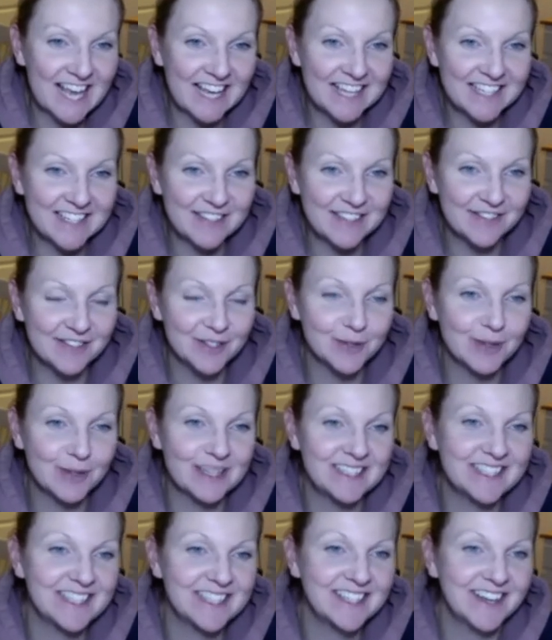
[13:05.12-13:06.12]
calendar for
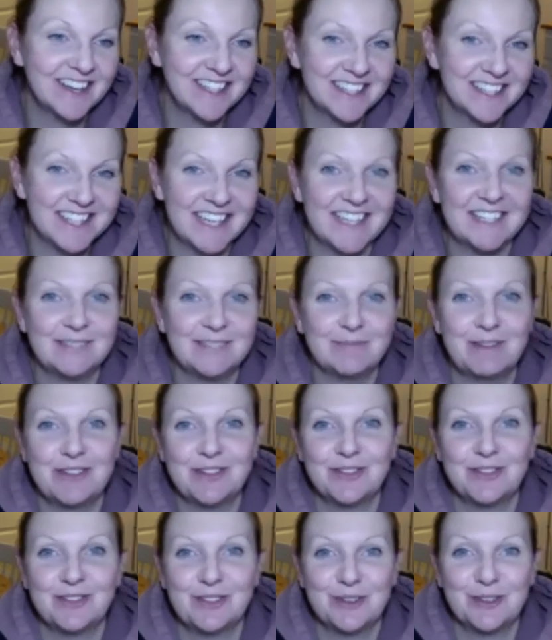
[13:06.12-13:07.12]
2019 to make
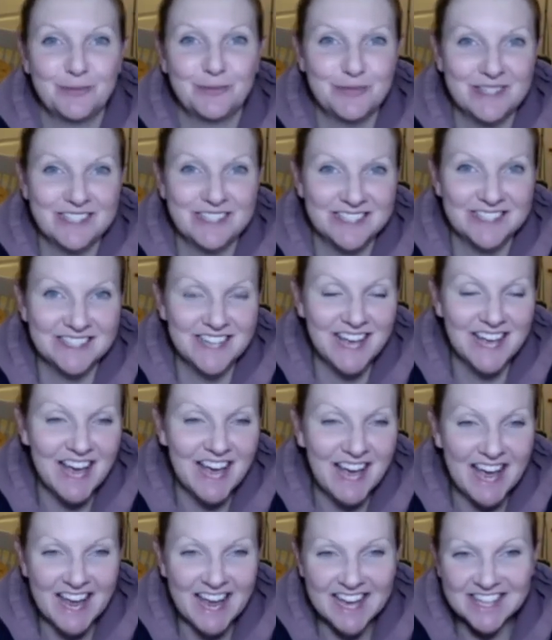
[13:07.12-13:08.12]
sure that your business
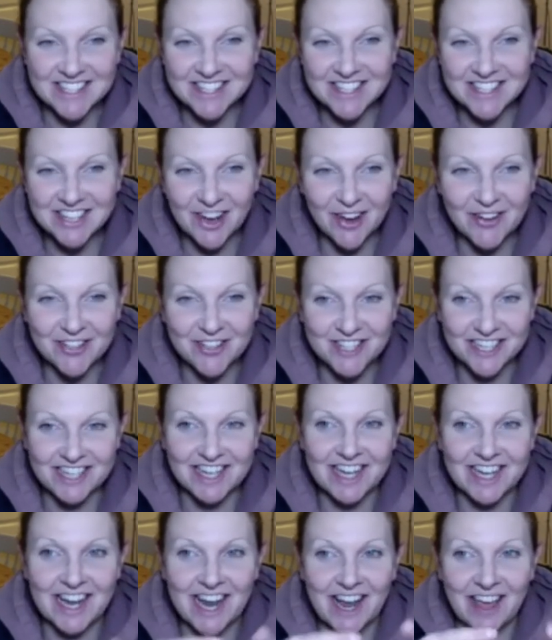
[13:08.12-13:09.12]
is
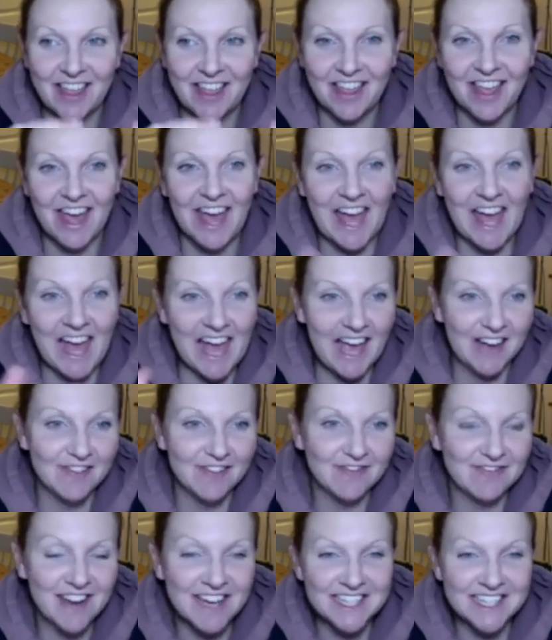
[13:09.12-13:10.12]
totally there
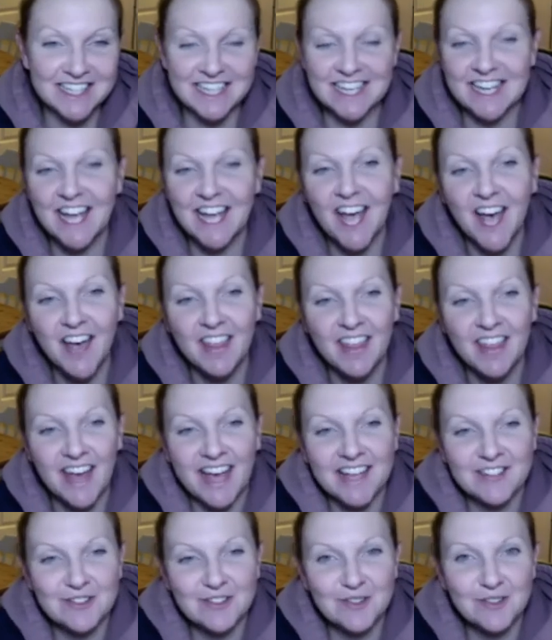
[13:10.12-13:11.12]
and ready,
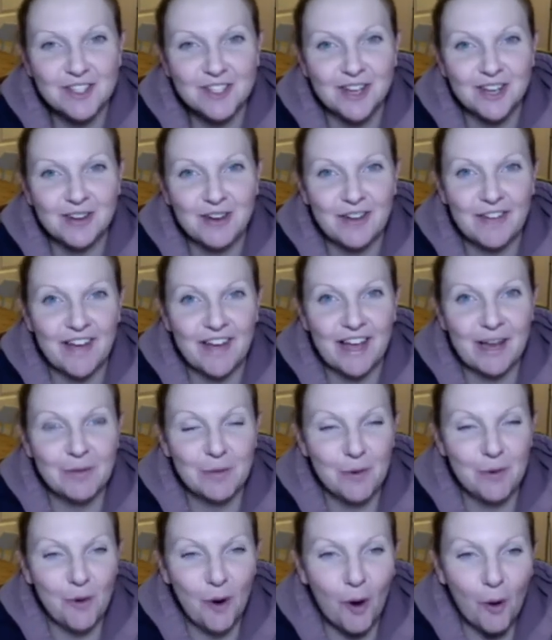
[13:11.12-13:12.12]
that is also
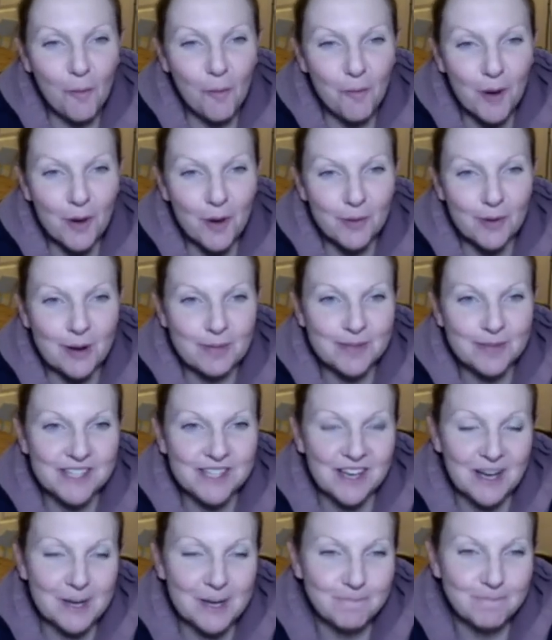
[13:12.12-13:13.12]
available on my
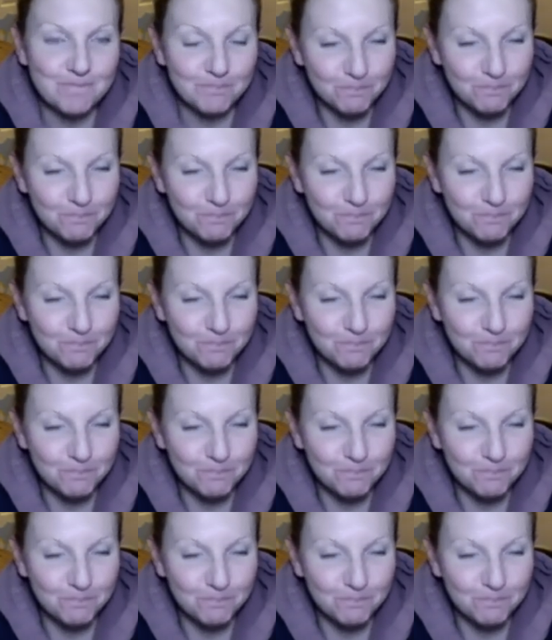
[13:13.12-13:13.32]
website.